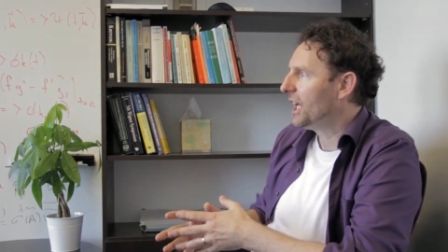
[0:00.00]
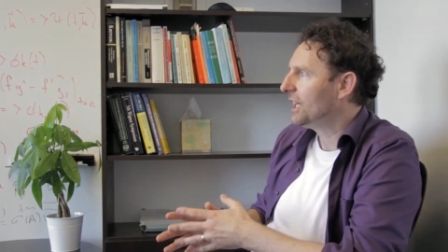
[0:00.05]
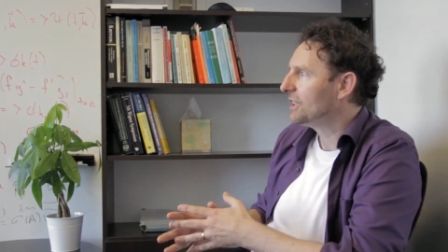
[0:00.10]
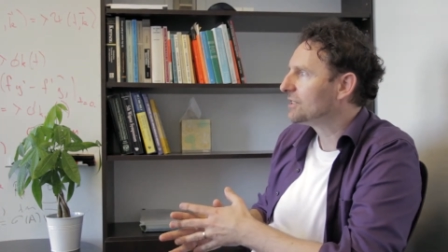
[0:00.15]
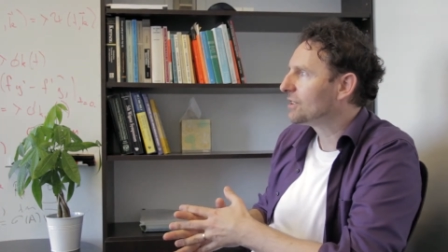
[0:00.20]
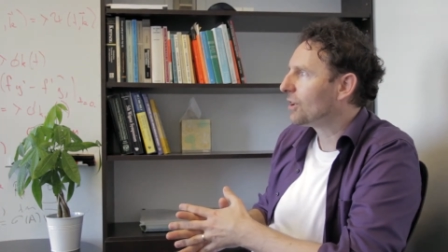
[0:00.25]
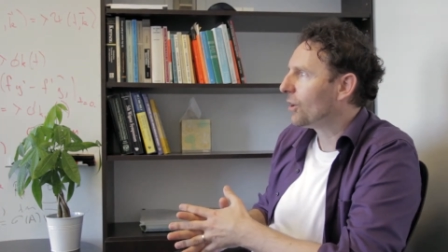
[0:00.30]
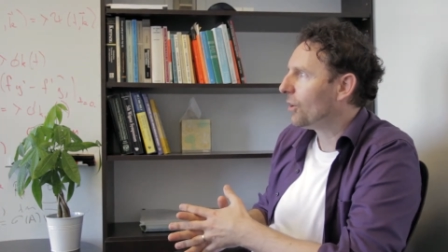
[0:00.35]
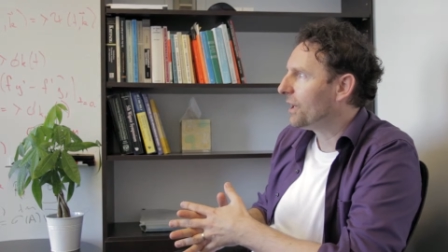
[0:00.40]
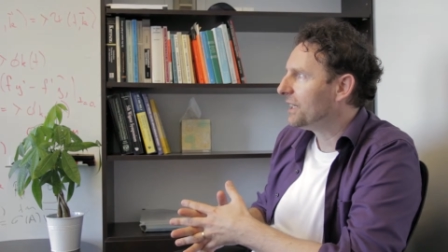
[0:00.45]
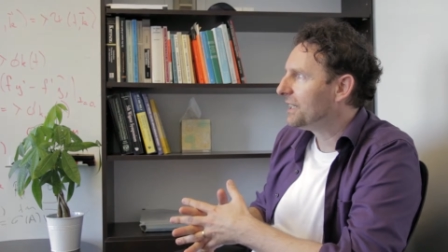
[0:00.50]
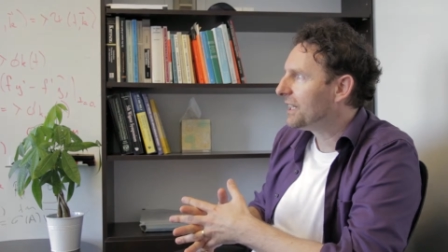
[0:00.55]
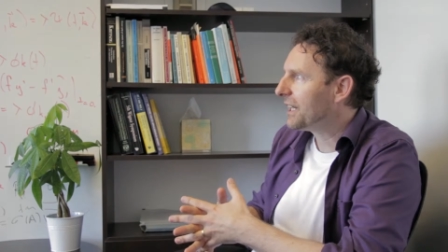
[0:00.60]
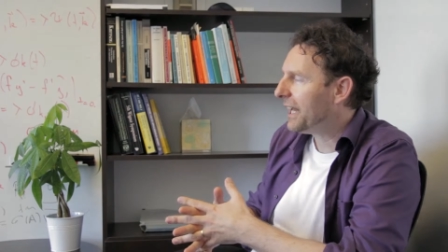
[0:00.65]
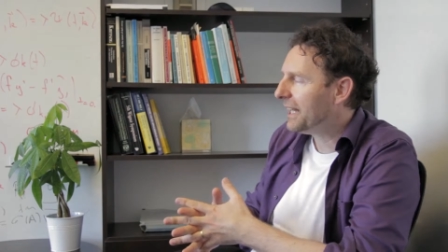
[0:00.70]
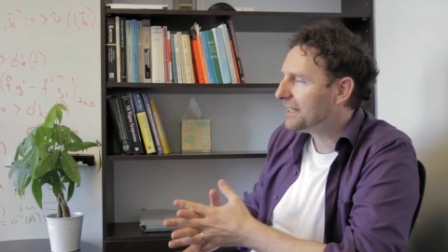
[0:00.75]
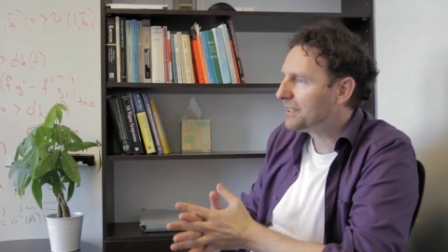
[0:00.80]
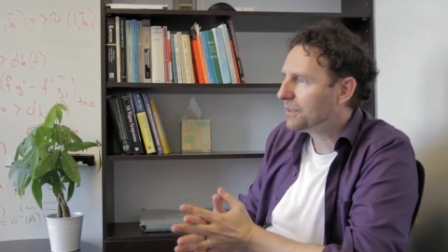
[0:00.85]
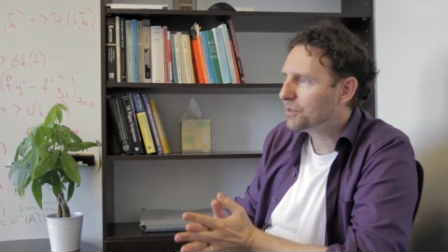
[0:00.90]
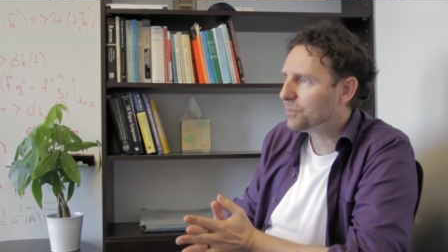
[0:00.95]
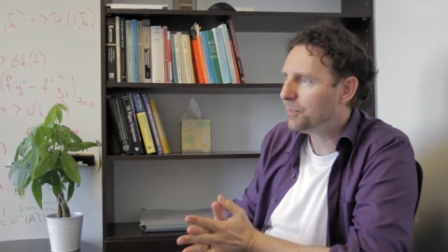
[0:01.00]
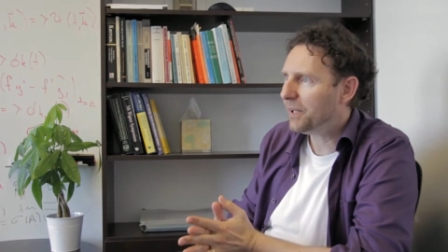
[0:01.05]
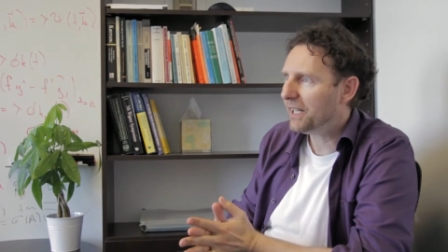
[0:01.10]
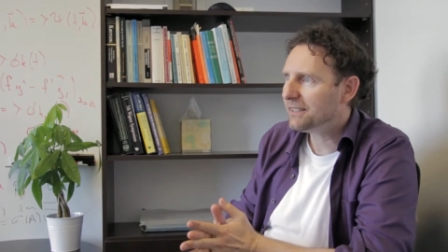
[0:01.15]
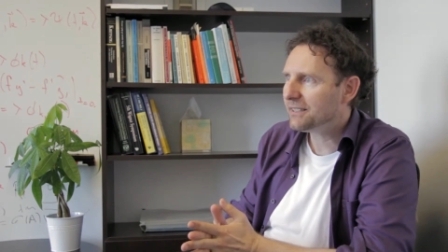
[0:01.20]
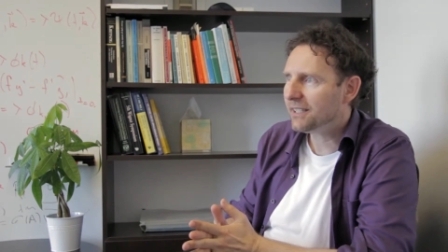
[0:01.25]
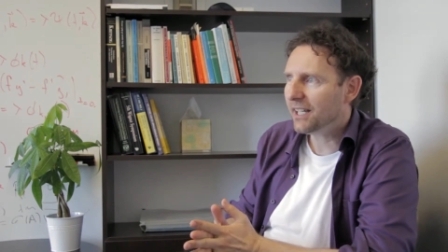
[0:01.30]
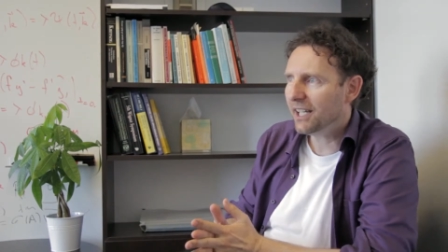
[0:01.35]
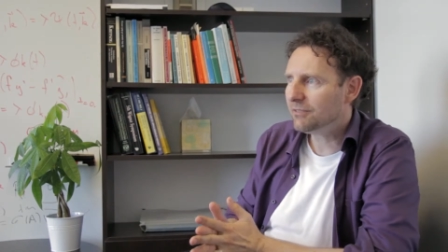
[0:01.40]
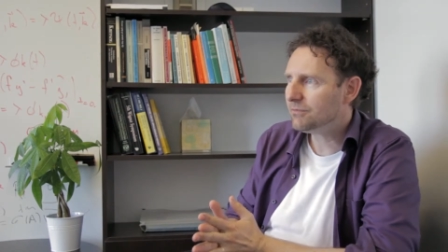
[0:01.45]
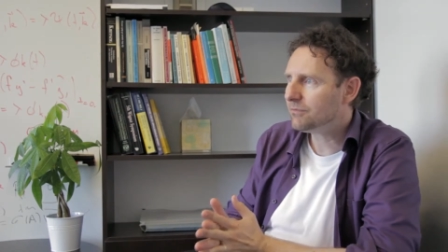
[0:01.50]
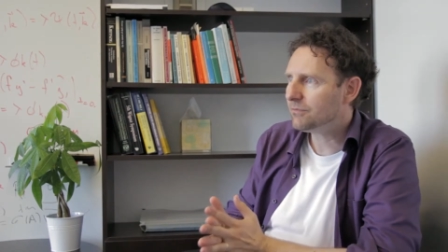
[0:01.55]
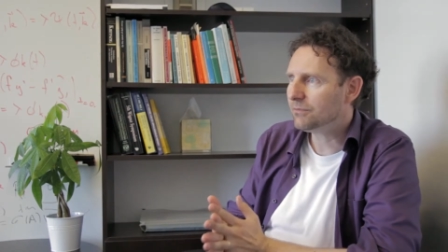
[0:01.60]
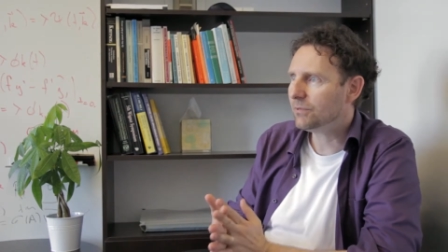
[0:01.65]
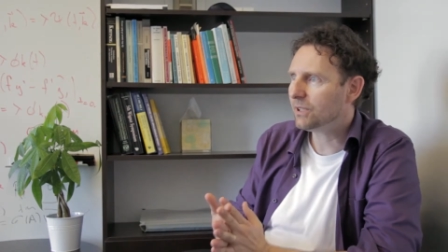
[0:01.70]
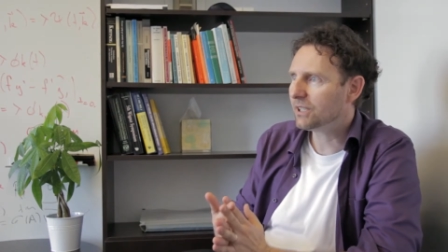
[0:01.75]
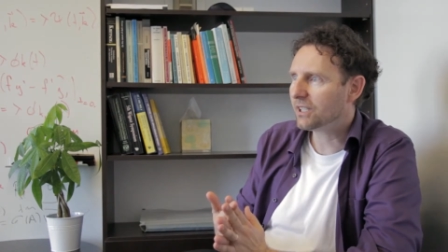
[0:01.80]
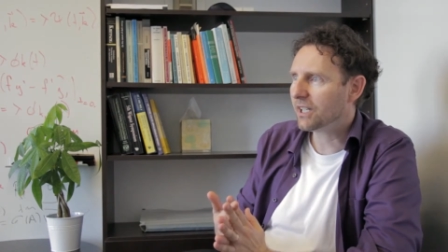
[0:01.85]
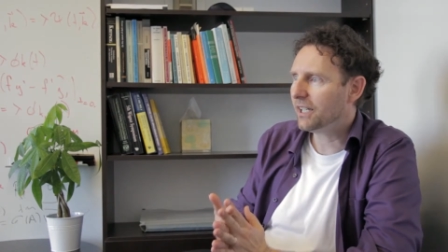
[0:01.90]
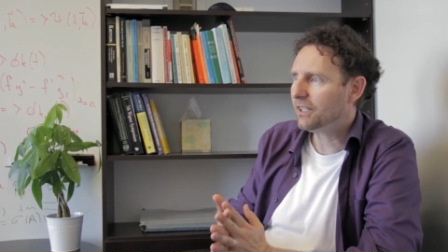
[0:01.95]
So in the case of space
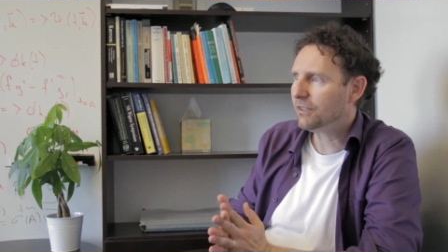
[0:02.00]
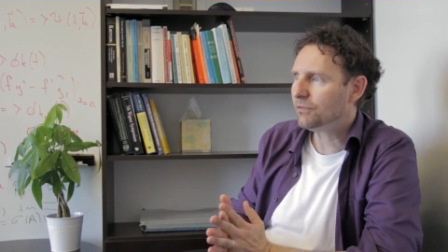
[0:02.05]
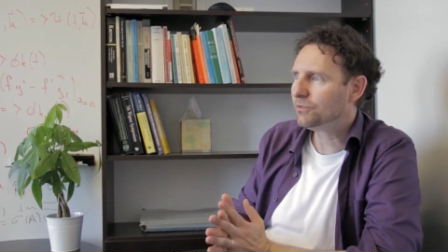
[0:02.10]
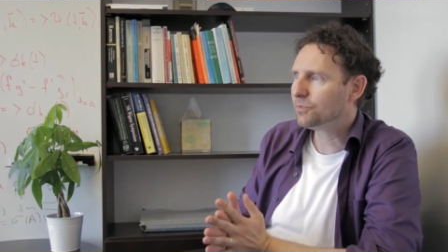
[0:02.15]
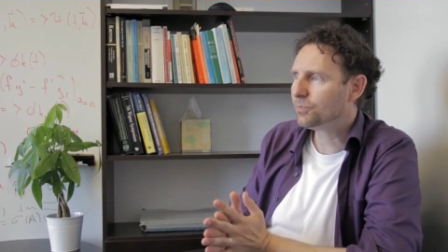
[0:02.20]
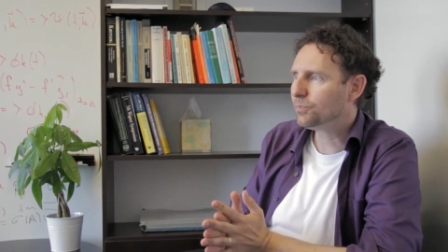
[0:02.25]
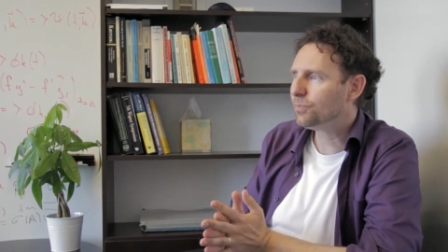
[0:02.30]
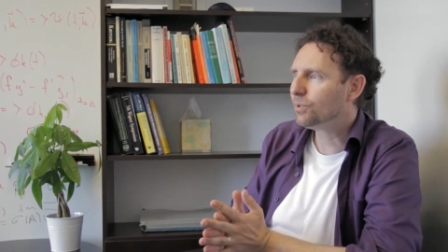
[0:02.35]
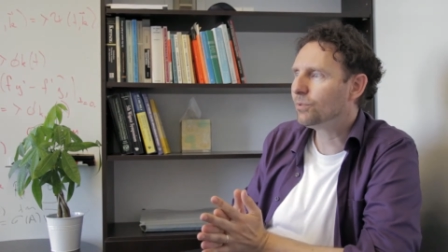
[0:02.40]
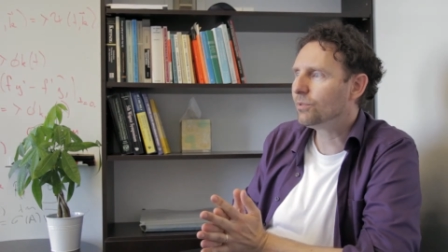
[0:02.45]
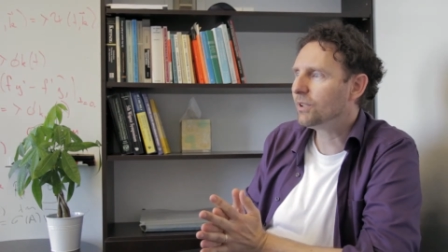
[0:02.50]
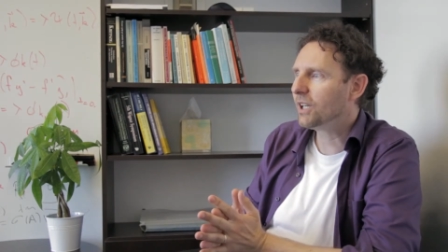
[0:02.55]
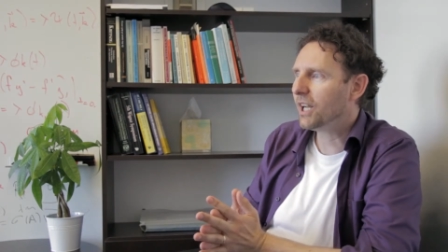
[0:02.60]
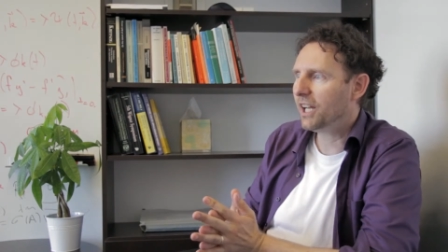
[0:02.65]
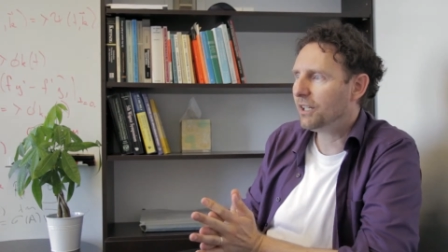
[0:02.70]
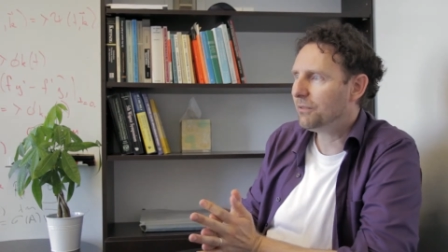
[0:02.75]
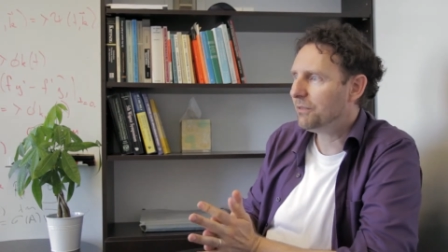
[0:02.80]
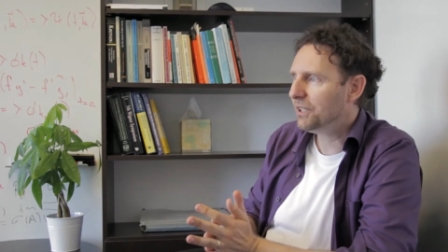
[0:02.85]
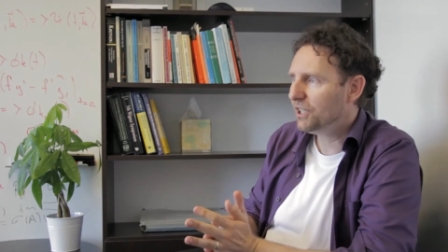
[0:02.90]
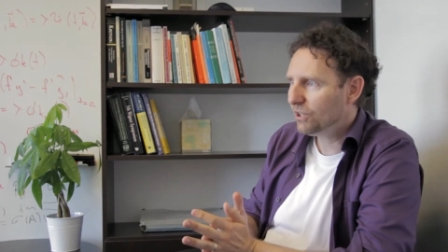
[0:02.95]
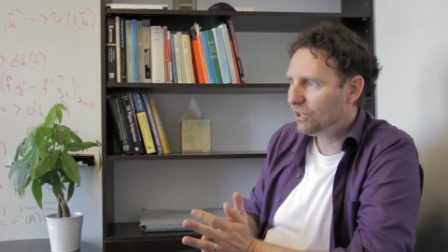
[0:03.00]
time, what kind of spoon can we